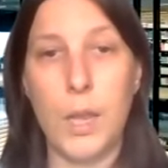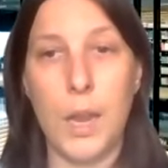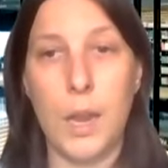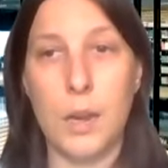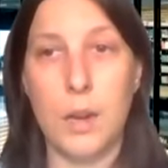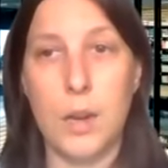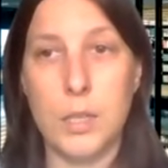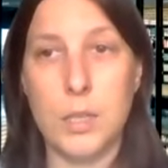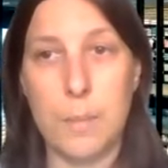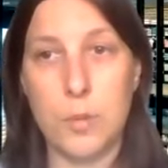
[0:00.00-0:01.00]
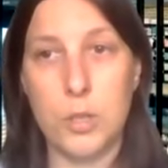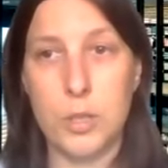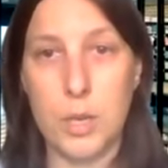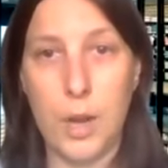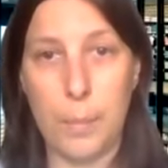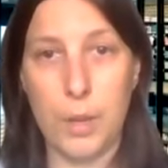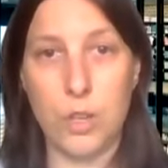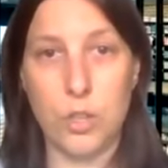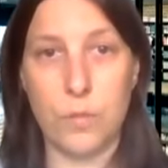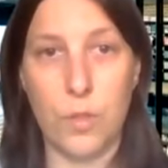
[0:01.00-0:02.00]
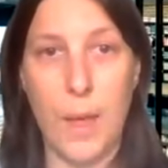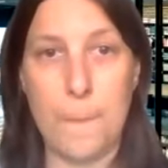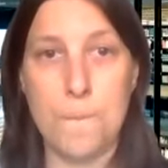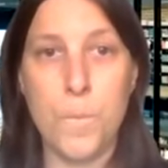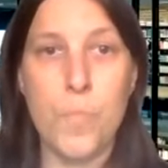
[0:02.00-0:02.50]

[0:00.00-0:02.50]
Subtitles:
can accept an application for that.